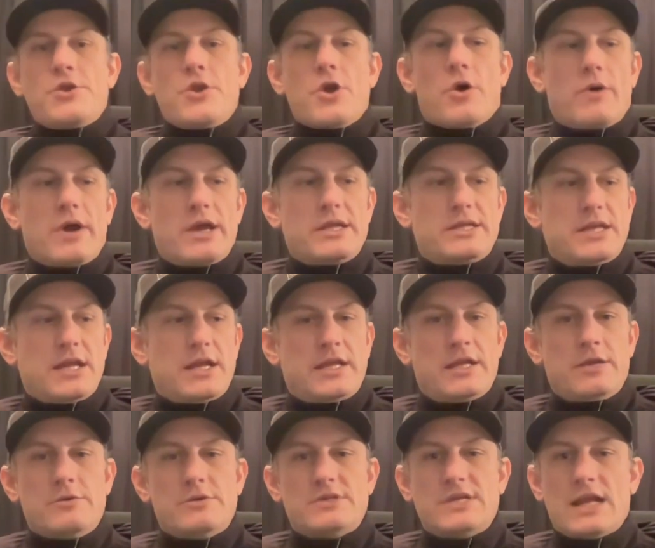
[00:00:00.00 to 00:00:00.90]
No
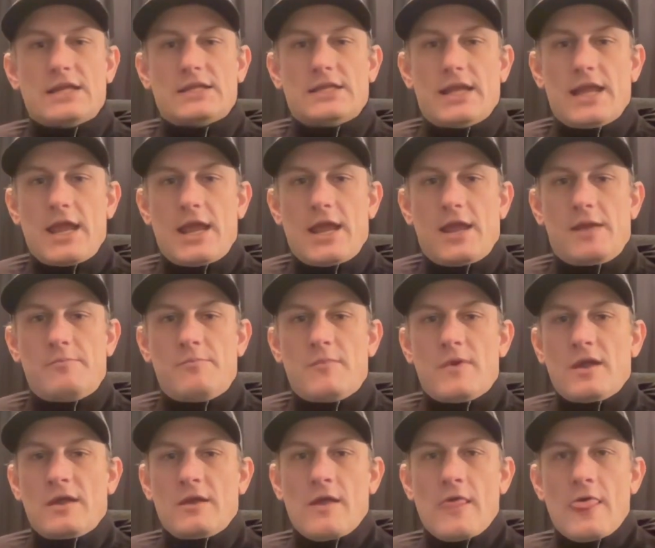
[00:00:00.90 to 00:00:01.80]
idea he was at the
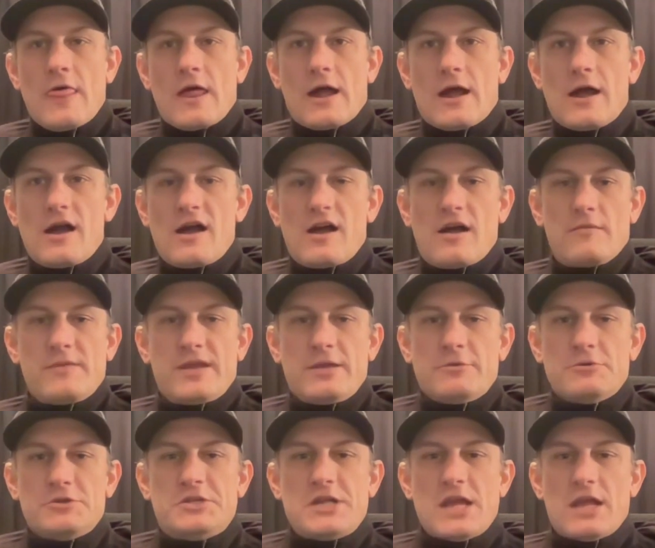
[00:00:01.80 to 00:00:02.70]
game.
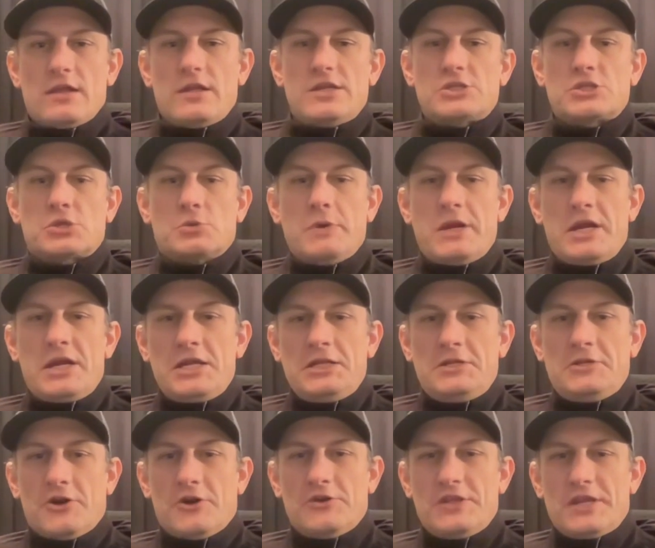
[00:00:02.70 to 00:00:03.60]
He was yelling at
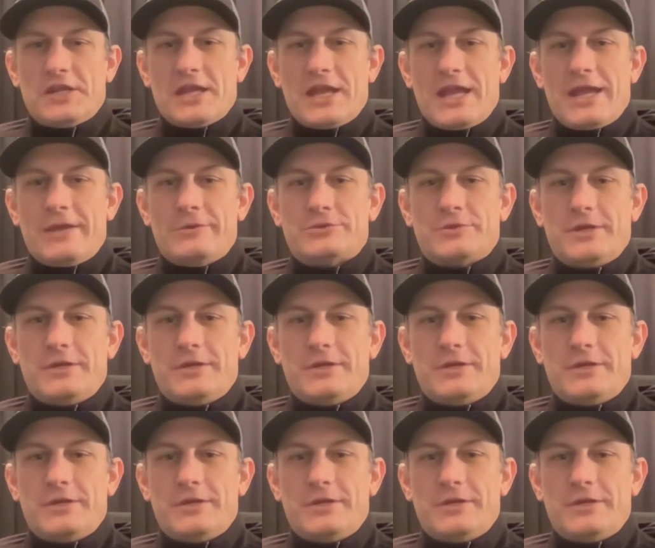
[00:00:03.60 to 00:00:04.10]
Sweeney during the game.